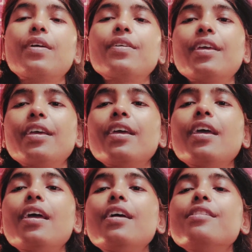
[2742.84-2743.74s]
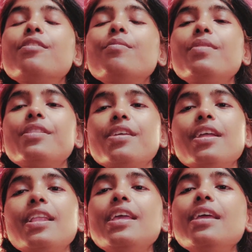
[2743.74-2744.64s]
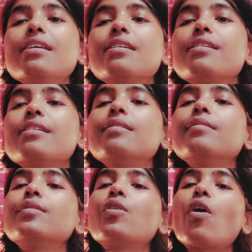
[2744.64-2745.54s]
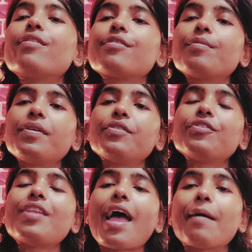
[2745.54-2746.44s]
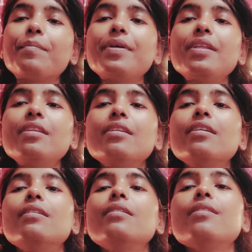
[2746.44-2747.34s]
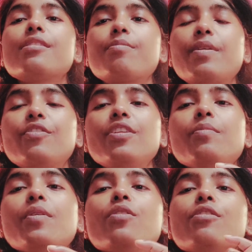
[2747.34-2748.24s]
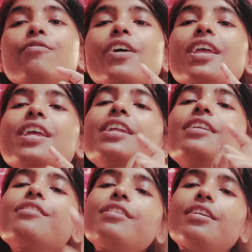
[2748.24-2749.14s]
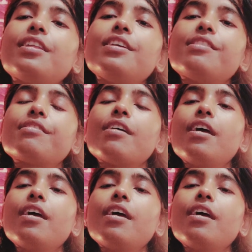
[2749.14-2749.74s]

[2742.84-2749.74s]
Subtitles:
Okay, so basically the constipation happen especially because of the heat is increased.